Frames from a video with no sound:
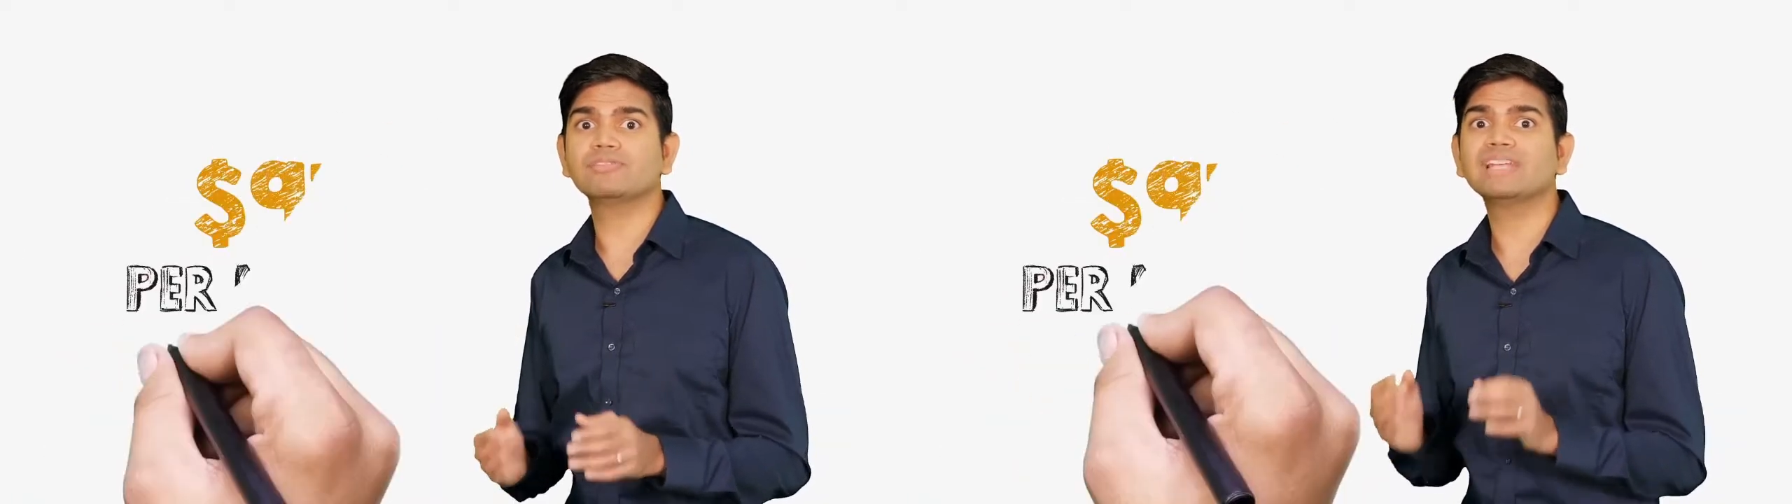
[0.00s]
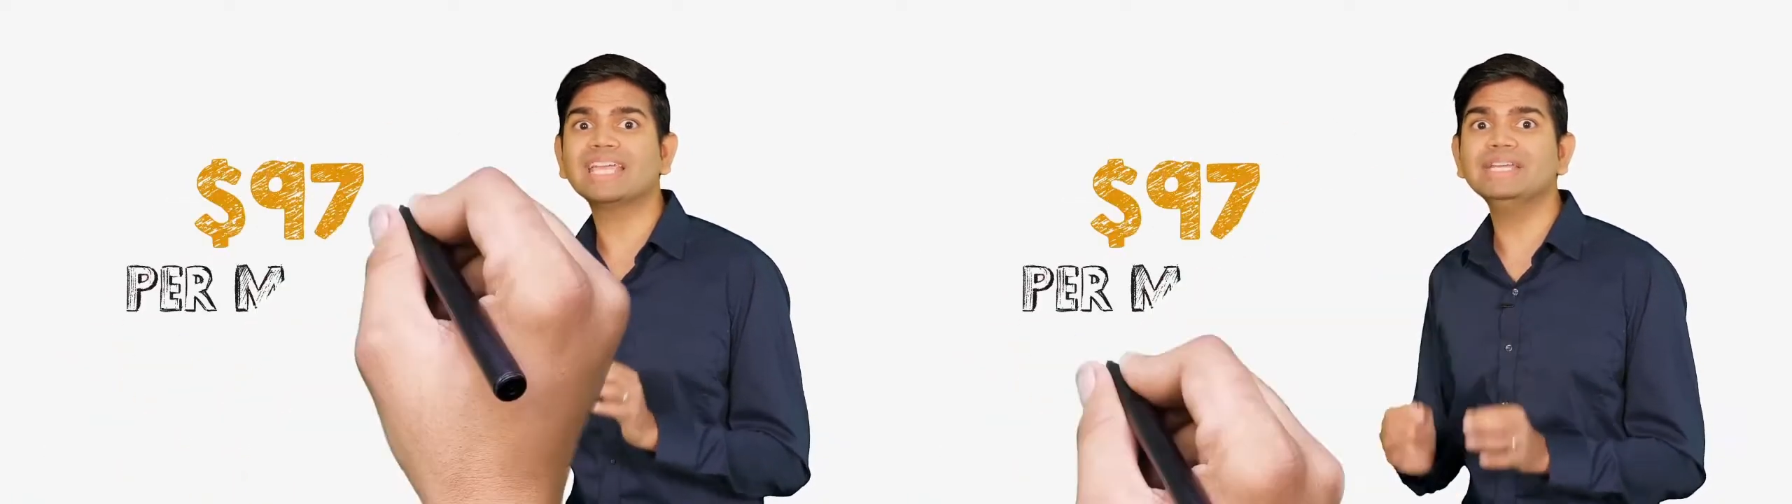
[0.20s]

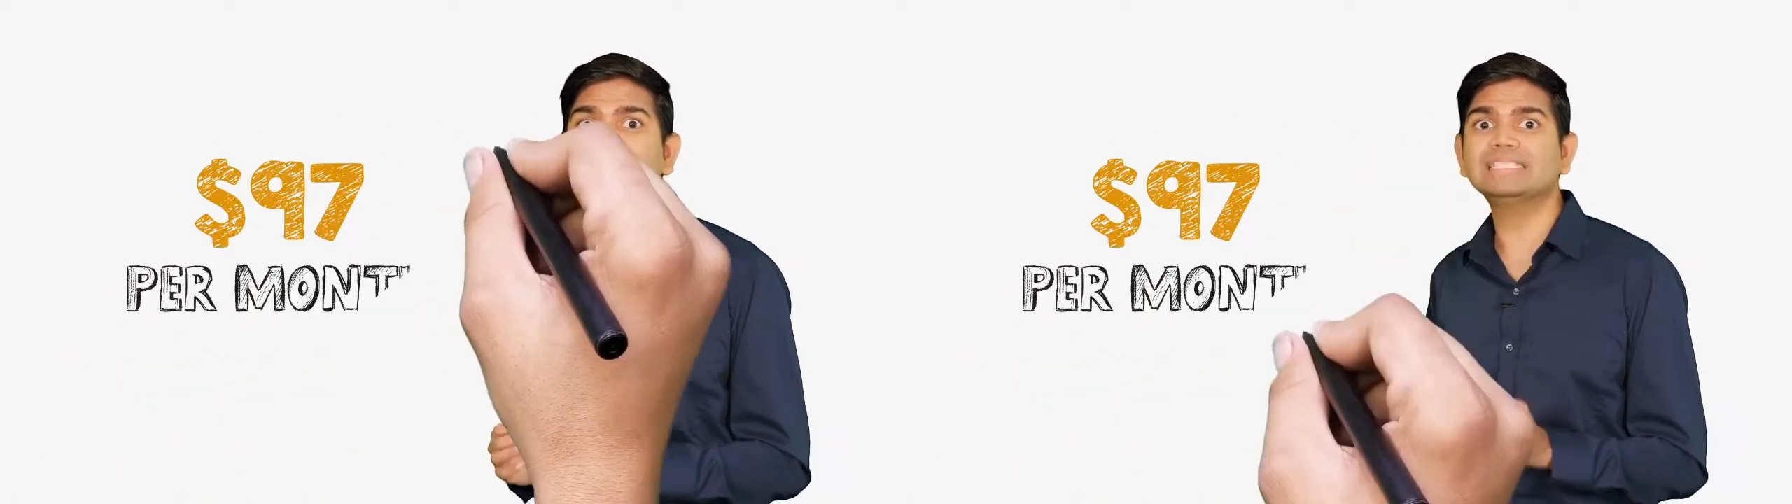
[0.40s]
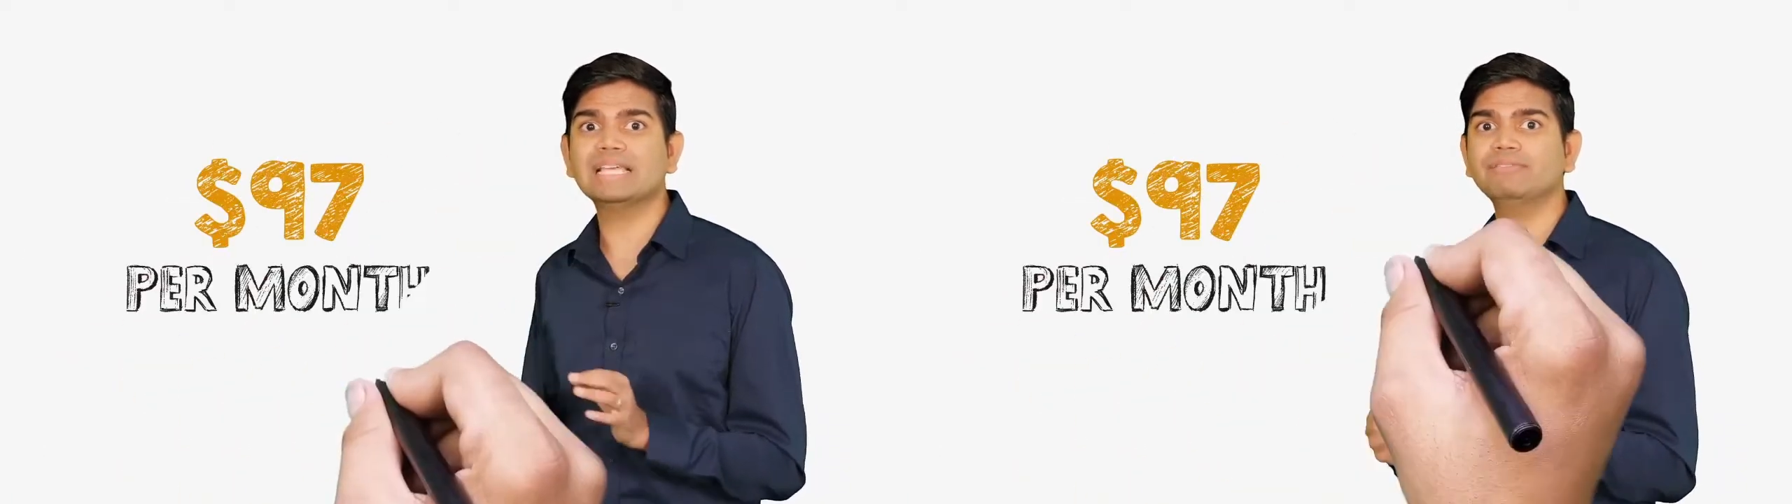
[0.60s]

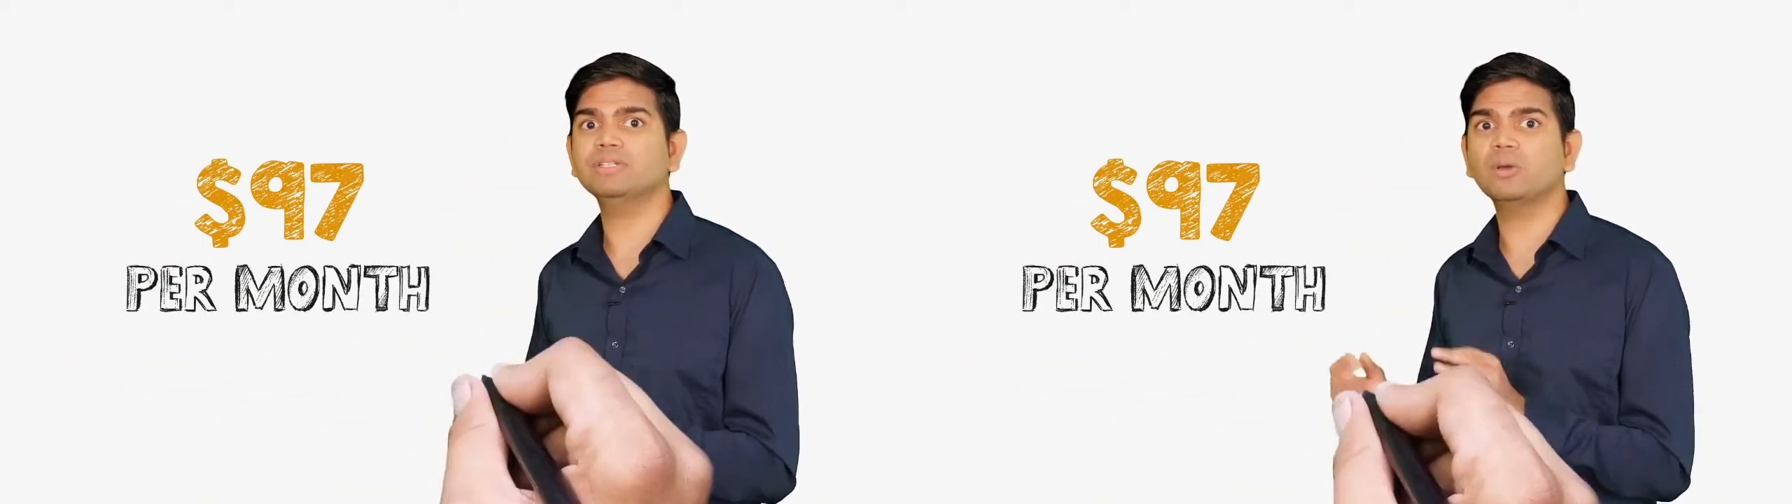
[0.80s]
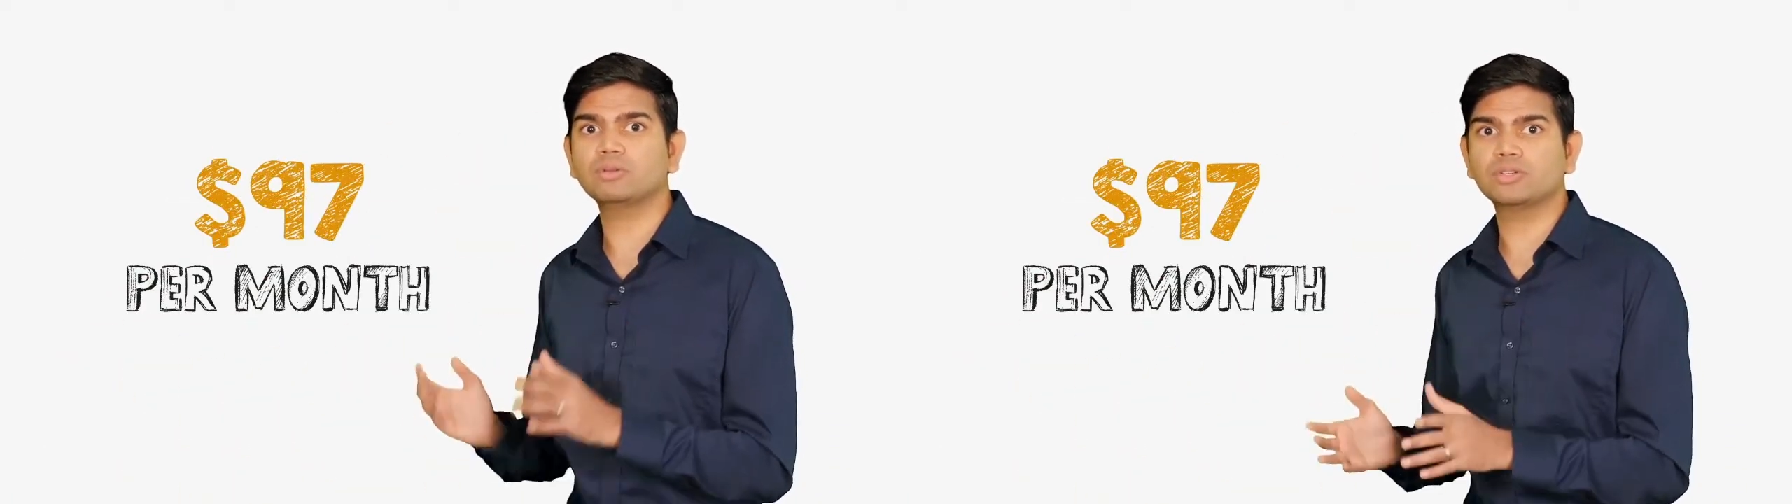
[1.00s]

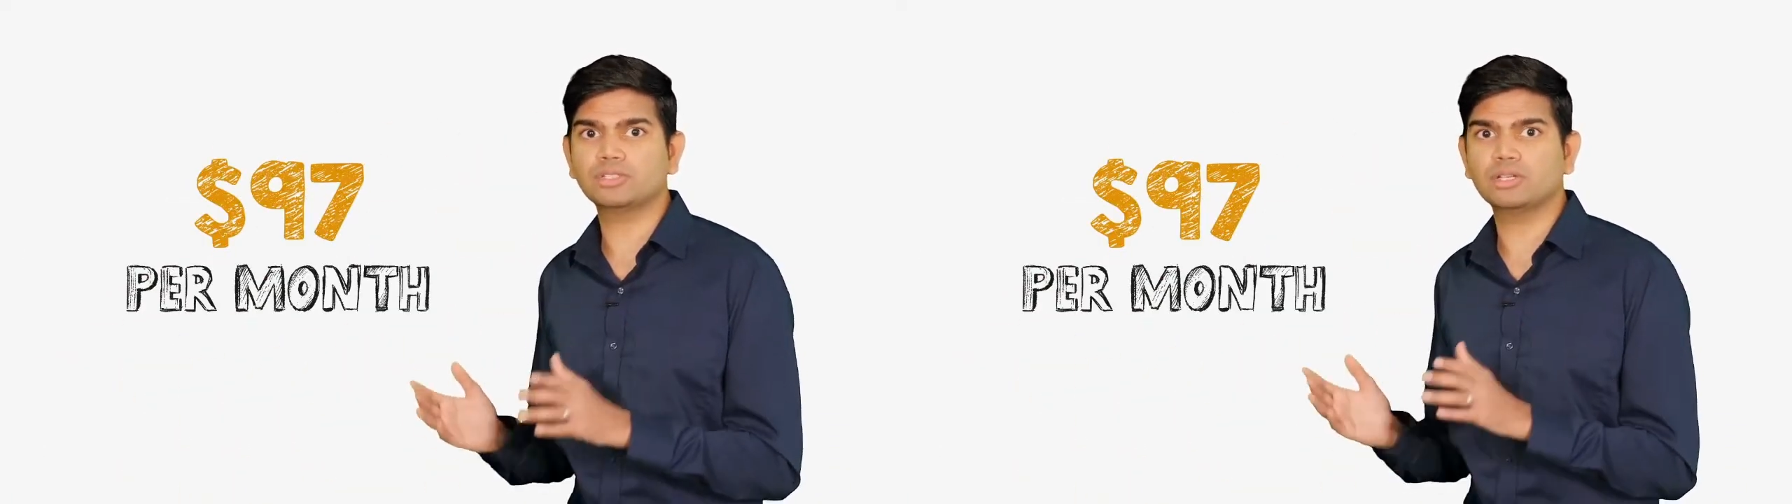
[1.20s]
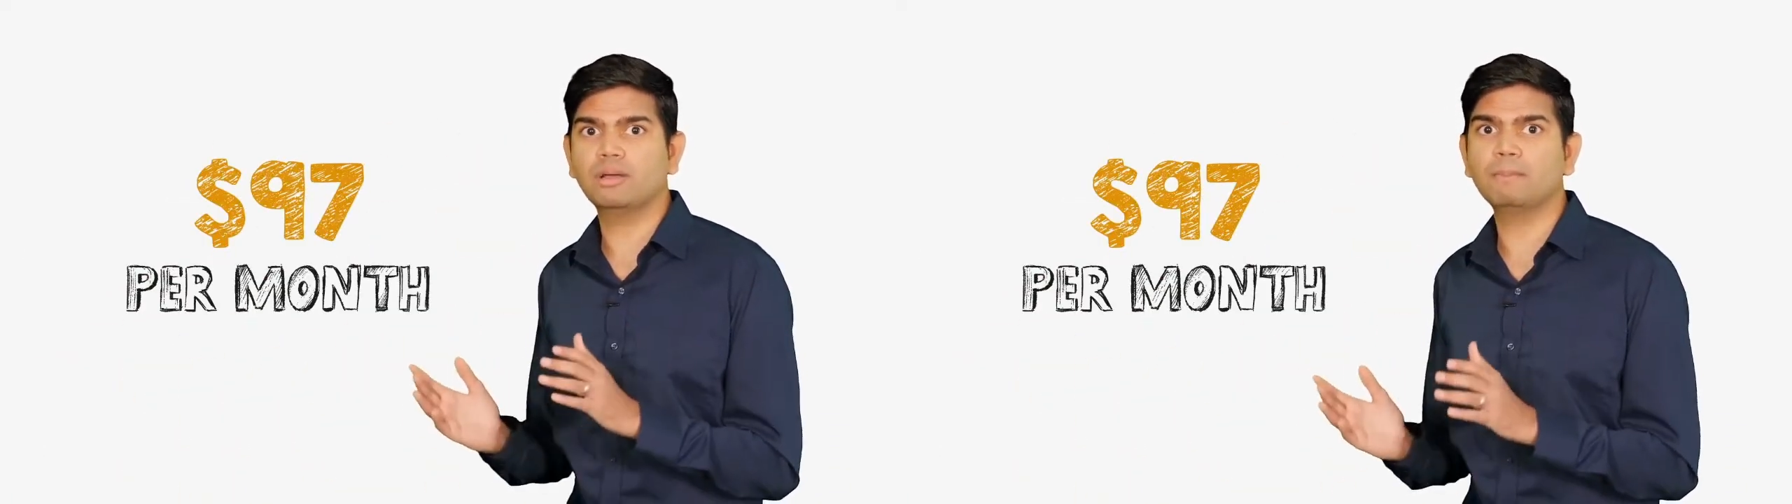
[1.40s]

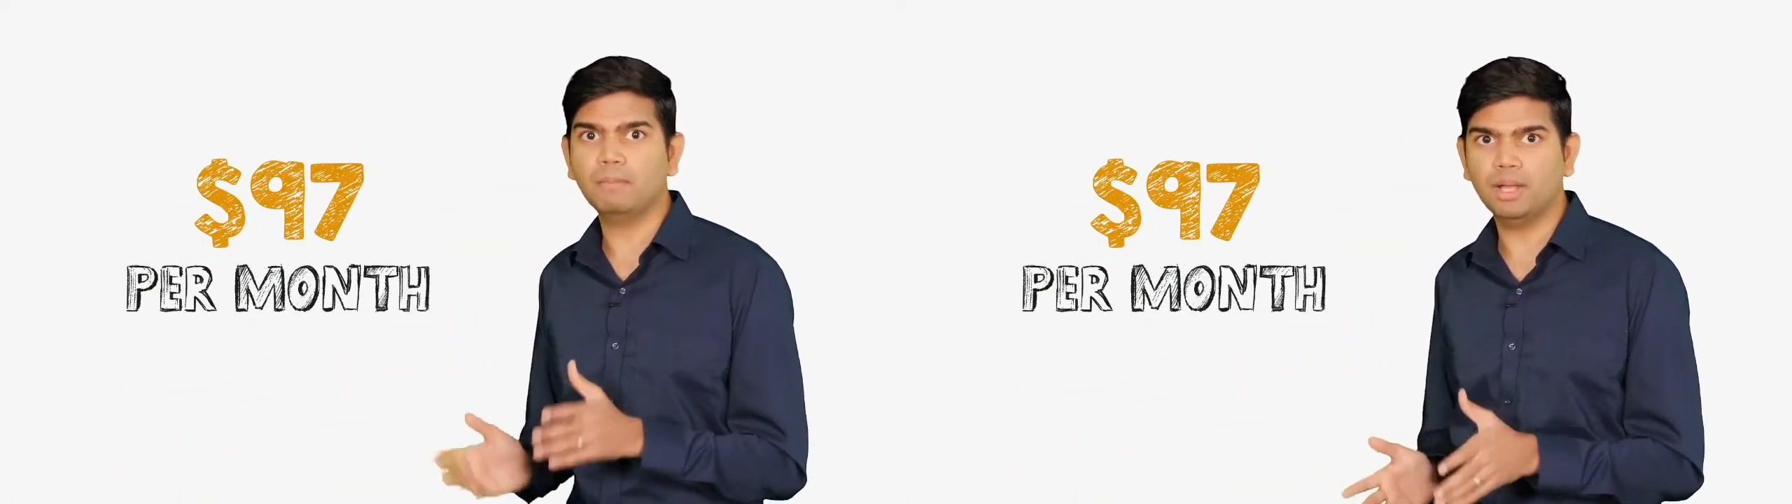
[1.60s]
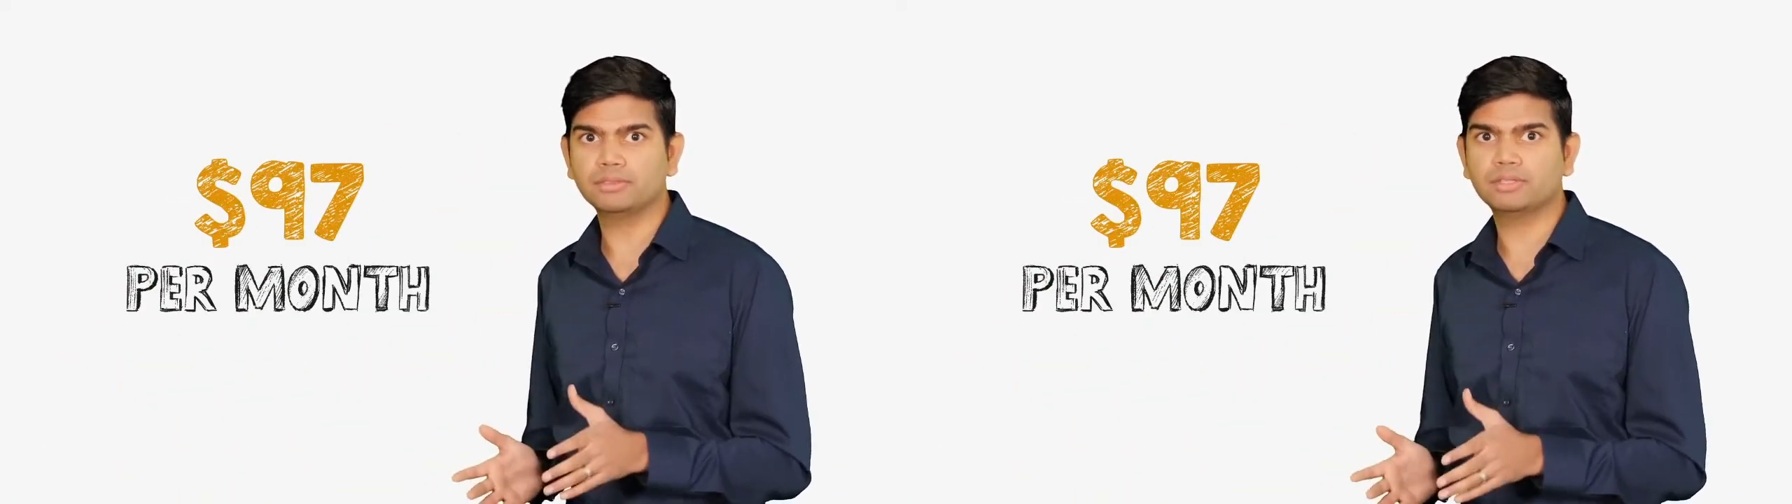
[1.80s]
$97 a
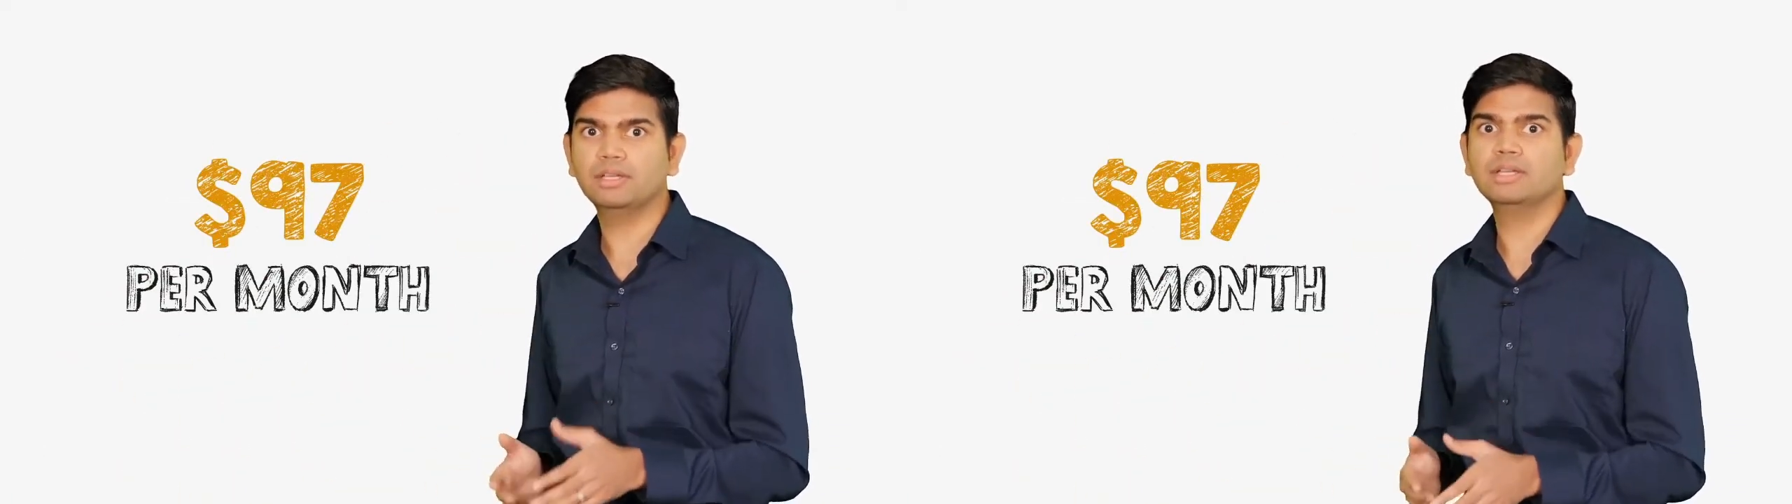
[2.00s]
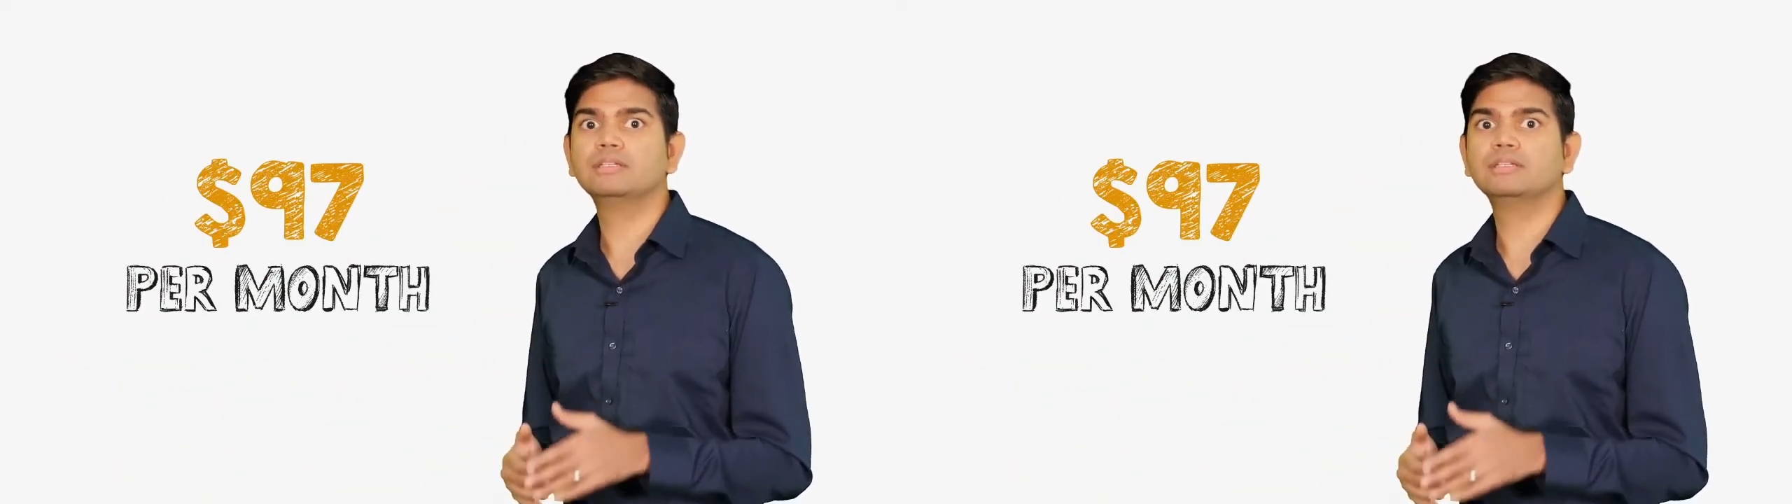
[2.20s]
month.